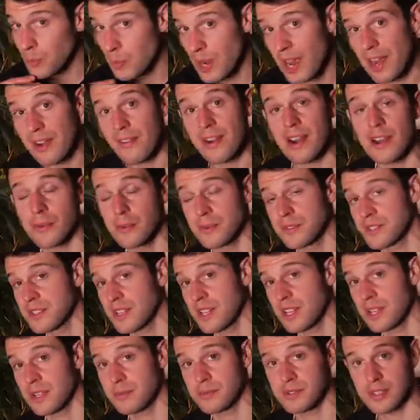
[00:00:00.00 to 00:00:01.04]
wear out with
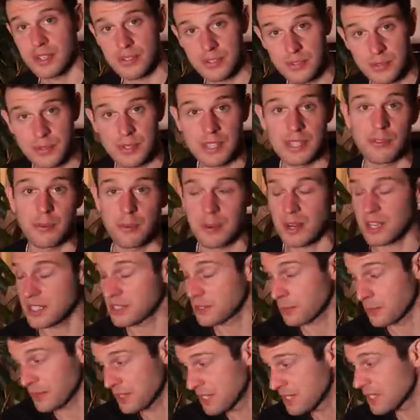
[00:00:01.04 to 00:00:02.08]
time, so they do need
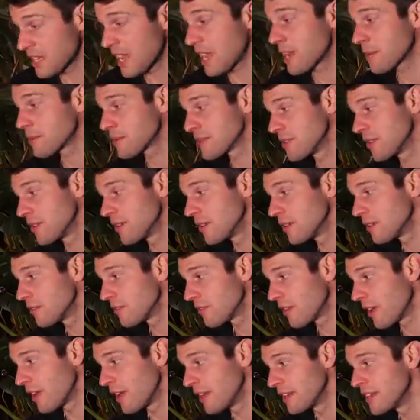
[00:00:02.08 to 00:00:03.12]
replacing, which is absolutely
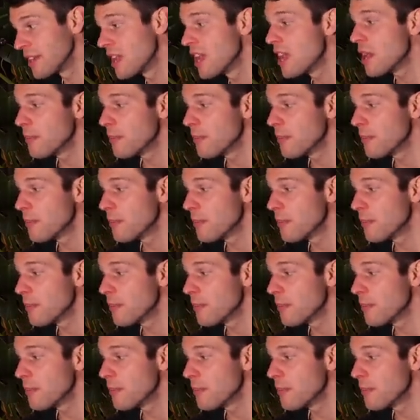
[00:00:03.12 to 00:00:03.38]
fine.